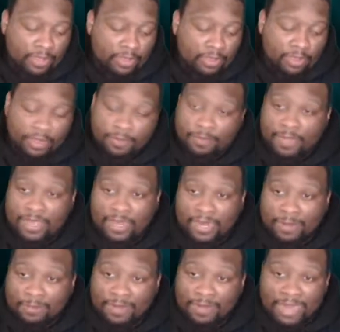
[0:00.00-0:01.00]
look, man,
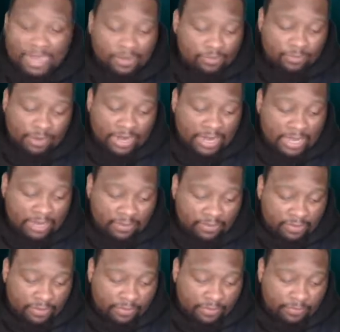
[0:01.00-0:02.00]
I'm not trying
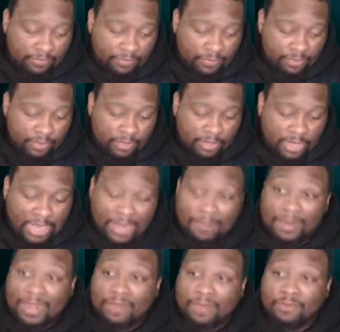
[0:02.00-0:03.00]
to
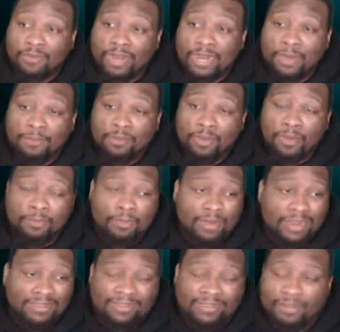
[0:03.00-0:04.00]
I'm not trying to put a
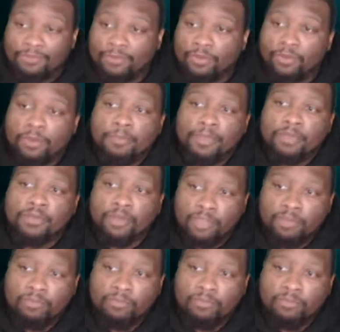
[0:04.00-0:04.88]
price on vulnerability